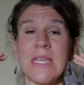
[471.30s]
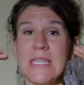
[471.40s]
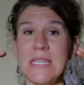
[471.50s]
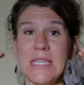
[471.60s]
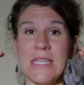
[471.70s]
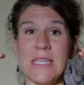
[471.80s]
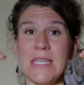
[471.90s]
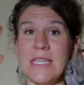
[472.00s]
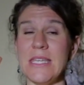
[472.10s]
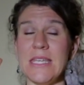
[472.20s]

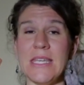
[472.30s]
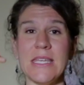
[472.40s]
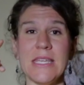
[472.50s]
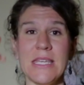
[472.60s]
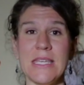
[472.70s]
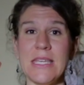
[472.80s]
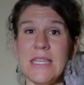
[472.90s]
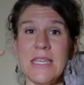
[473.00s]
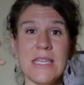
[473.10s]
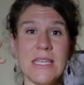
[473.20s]

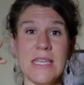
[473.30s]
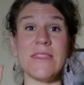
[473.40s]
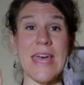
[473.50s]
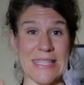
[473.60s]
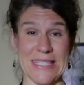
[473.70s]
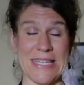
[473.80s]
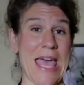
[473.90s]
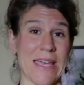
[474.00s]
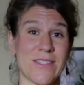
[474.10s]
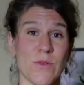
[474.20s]
E, that's
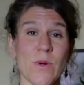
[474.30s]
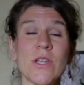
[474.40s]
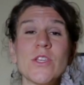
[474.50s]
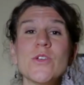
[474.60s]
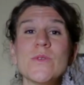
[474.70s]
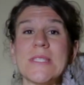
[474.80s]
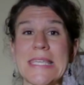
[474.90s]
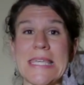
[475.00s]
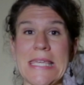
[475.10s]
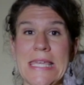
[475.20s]
next. We're going to use
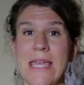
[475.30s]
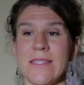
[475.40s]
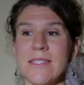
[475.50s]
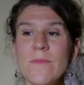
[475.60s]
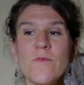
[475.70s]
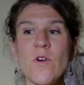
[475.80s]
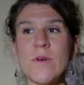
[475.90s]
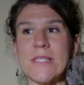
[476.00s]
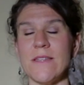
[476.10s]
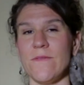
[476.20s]
E. And some
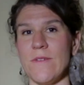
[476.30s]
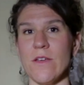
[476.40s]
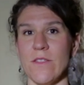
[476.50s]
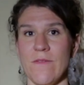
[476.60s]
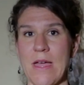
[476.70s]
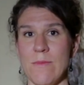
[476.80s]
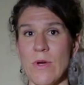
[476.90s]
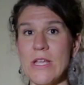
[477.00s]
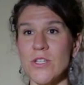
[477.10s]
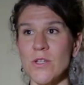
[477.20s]
folks can feel the
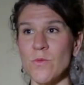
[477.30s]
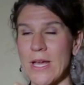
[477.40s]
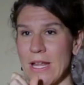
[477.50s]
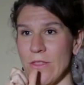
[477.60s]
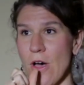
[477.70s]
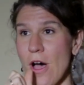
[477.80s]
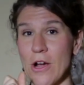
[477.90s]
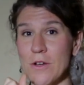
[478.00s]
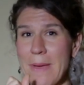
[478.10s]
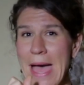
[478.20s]
vibration right on the
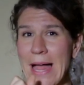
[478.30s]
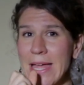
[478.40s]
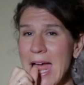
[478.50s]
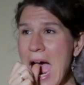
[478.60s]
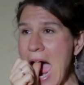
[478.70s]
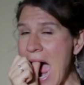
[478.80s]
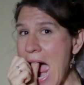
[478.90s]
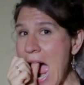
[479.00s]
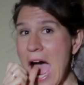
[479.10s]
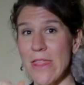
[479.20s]
hard palate,
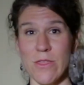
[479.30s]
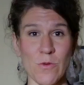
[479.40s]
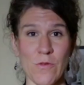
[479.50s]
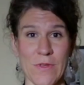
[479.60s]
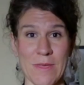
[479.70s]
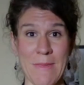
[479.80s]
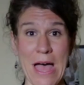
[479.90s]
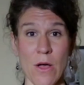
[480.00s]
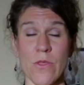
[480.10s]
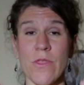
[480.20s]
the roof of the
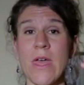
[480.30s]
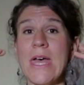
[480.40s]
mouth.